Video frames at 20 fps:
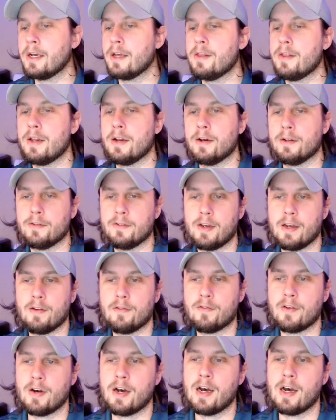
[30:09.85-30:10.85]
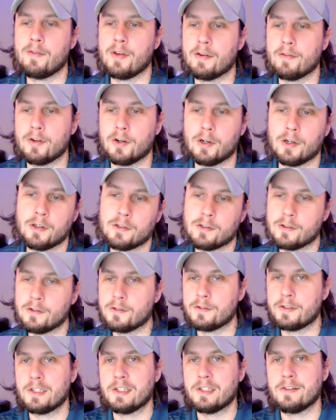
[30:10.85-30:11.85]
And then on day 5, you have an urgent
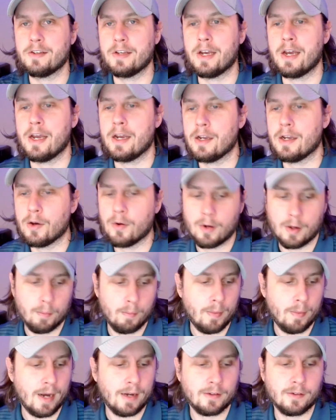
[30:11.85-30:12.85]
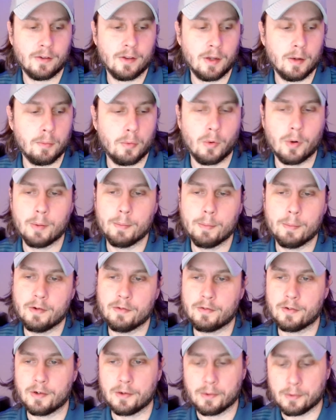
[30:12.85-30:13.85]
CTA going back to the appointment
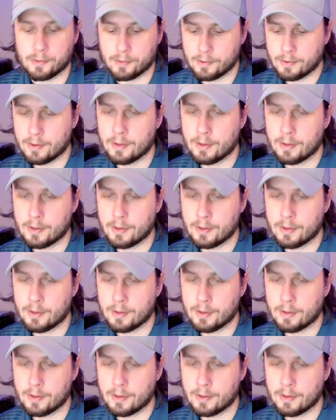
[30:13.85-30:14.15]
funnel.